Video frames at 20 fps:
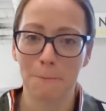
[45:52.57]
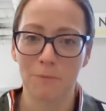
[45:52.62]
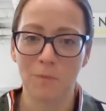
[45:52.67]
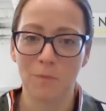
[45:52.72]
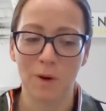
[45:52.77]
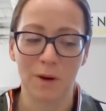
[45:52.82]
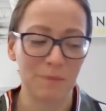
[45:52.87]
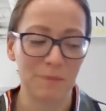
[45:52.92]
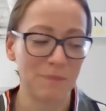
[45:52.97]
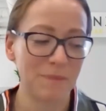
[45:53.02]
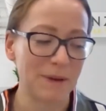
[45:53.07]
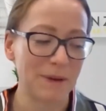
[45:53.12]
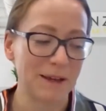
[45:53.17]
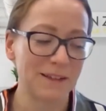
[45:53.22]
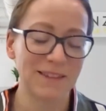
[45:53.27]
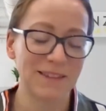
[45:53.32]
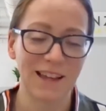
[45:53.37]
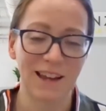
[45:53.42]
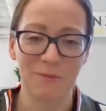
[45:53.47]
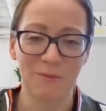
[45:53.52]
my big
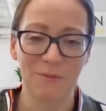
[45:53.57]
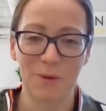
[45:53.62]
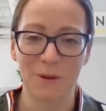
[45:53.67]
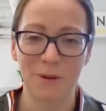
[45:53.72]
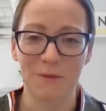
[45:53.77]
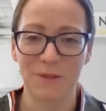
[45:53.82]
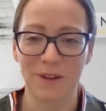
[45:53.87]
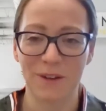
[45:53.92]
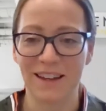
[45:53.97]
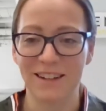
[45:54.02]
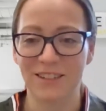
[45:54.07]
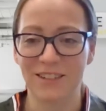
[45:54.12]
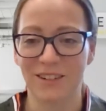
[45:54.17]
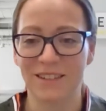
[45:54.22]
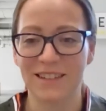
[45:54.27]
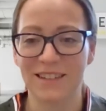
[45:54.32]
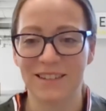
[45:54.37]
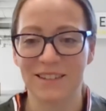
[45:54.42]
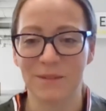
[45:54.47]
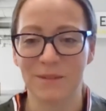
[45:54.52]
selling point for HR
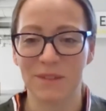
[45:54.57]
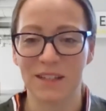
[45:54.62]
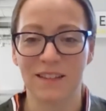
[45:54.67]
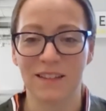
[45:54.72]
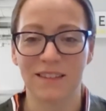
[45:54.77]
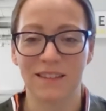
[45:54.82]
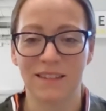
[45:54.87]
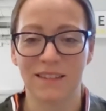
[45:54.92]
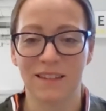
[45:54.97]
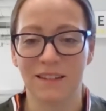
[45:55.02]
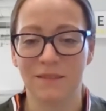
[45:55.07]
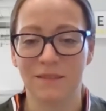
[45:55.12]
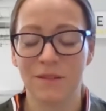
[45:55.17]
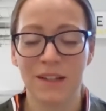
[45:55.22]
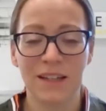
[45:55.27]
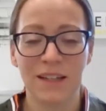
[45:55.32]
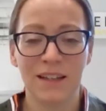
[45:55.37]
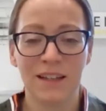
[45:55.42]
systems is the